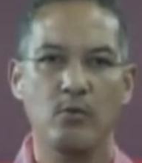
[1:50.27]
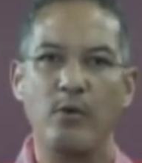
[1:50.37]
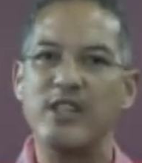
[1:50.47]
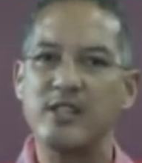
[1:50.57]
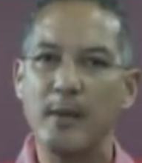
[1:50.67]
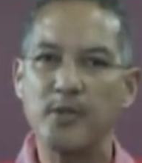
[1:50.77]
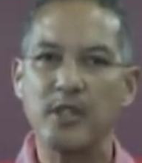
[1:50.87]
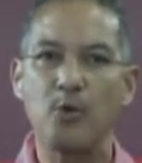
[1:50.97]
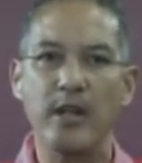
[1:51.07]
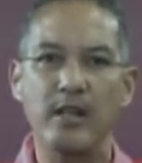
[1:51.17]
We
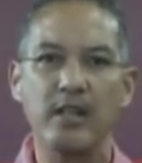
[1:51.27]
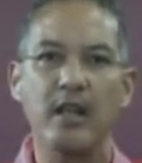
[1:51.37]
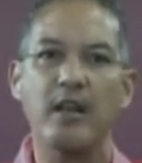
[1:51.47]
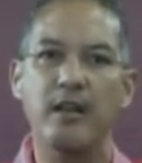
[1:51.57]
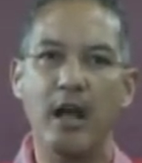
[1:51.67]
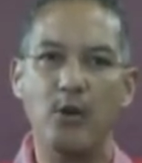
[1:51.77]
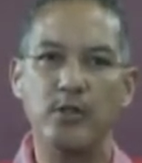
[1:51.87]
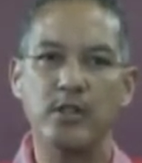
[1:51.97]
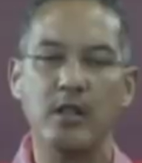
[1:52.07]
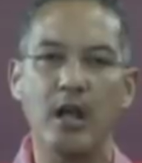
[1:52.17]
subsequently
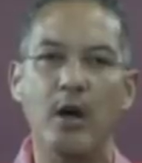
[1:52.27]
announced